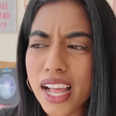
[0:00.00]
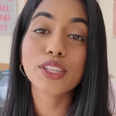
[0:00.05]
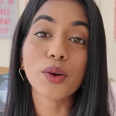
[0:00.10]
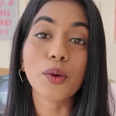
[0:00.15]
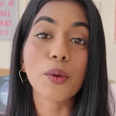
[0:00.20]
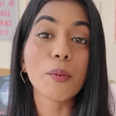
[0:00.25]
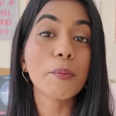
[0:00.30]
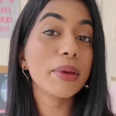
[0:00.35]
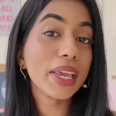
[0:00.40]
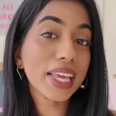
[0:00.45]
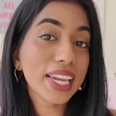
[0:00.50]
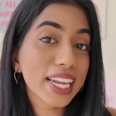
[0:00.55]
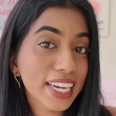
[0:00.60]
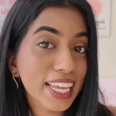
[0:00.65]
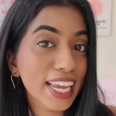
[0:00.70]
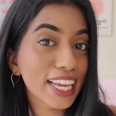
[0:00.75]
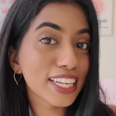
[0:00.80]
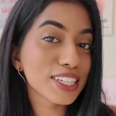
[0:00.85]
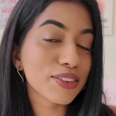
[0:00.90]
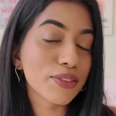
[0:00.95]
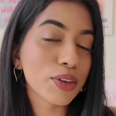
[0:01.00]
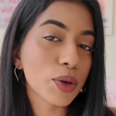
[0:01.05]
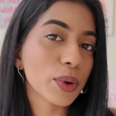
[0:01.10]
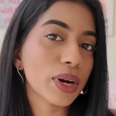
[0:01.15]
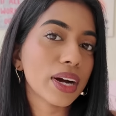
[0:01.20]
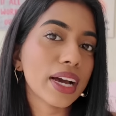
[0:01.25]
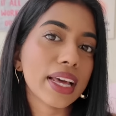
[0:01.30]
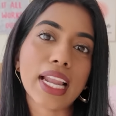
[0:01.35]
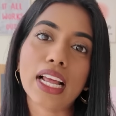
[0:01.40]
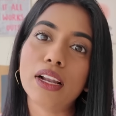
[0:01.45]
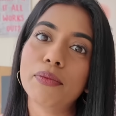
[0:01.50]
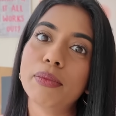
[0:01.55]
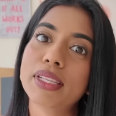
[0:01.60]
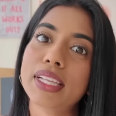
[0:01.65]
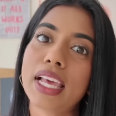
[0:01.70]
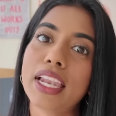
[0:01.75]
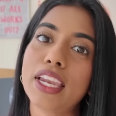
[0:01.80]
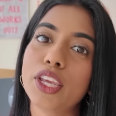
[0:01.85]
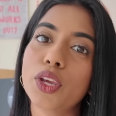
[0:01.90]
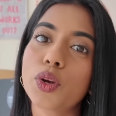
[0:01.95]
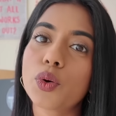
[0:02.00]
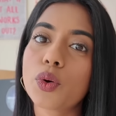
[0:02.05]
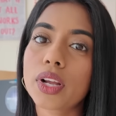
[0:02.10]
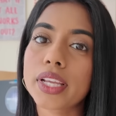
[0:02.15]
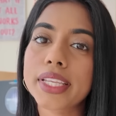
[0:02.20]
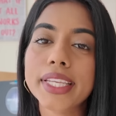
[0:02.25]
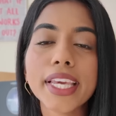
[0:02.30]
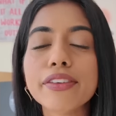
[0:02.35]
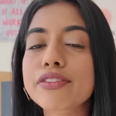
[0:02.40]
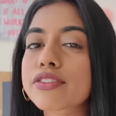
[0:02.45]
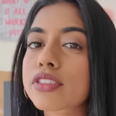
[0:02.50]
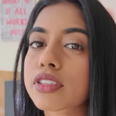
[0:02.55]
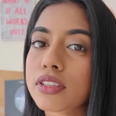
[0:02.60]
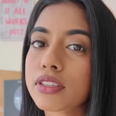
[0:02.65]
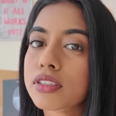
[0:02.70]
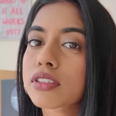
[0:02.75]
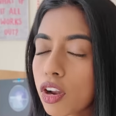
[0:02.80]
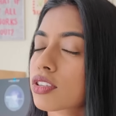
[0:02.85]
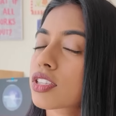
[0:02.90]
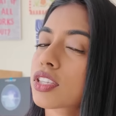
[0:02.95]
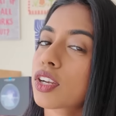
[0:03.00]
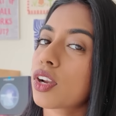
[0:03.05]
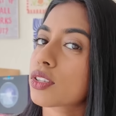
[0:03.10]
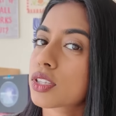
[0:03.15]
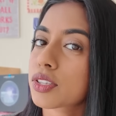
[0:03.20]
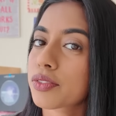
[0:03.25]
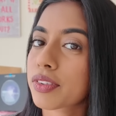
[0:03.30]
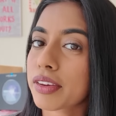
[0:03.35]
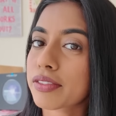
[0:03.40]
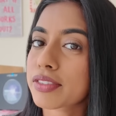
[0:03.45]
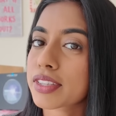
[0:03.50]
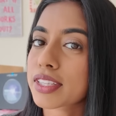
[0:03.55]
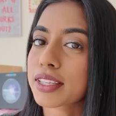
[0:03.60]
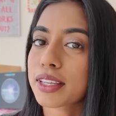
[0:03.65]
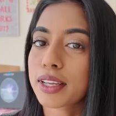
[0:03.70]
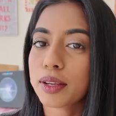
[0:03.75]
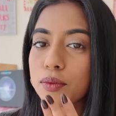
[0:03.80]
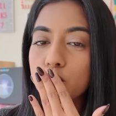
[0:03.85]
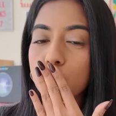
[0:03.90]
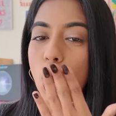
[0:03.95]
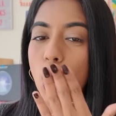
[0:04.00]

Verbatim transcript: So be an engaged viewer and I'll be sending you gifts, lots and lots of gifts.